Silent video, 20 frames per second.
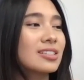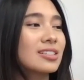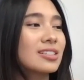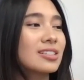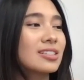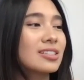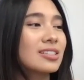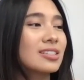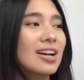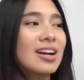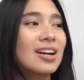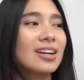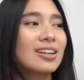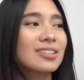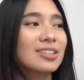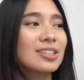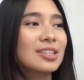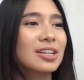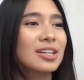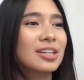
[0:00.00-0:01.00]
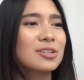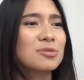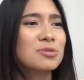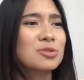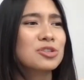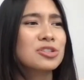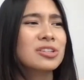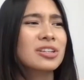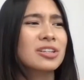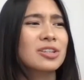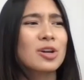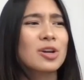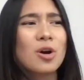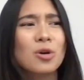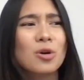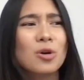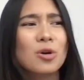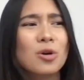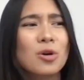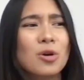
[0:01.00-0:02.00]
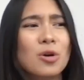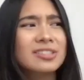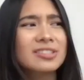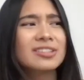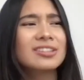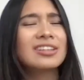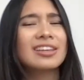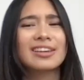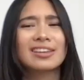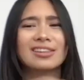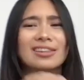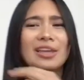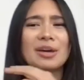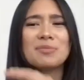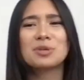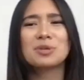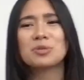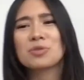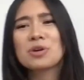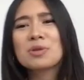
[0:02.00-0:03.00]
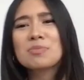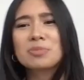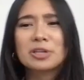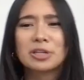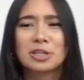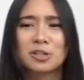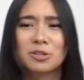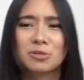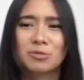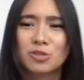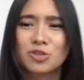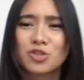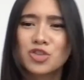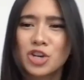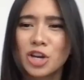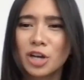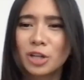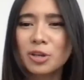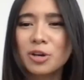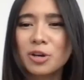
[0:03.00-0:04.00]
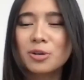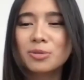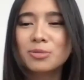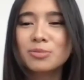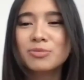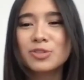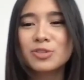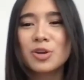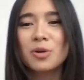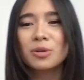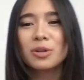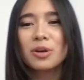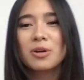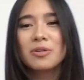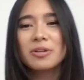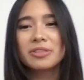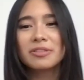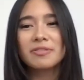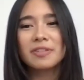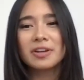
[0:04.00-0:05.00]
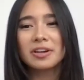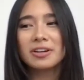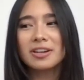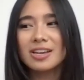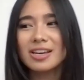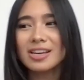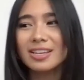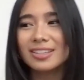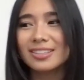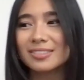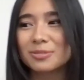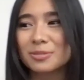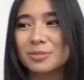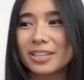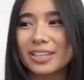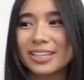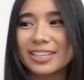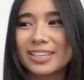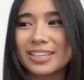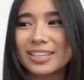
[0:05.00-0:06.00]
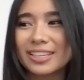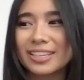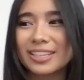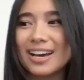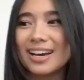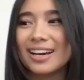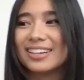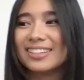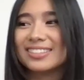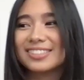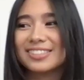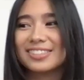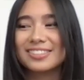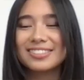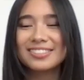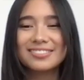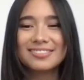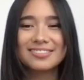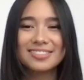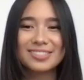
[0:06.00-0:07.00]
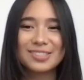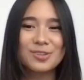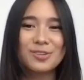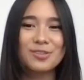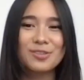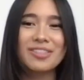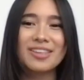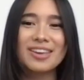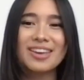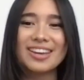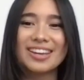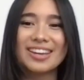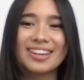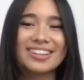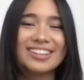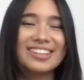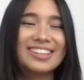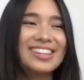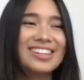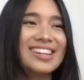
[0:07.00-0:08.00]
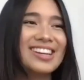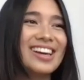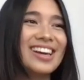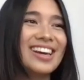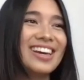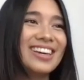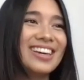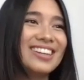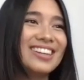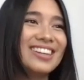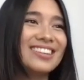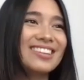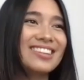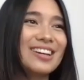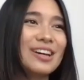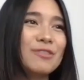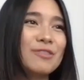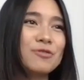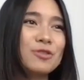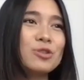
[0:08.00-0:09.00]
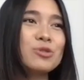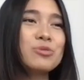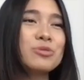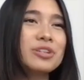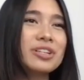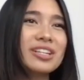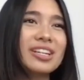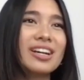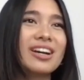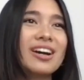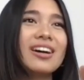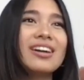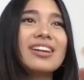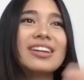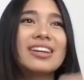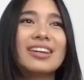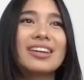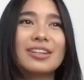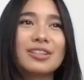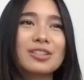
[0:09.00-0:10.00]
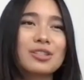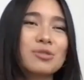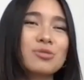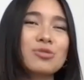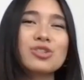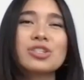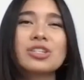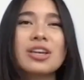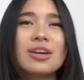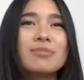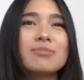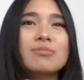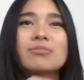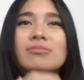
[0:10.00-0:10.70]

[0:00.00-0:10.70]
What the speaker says: yeah, he kind of was just like, yo, are you guys gonna like let me rip like a cello solo at the very end? And we're like, yeah, dude, do your thing. And at first we were gonna cut it because it was just him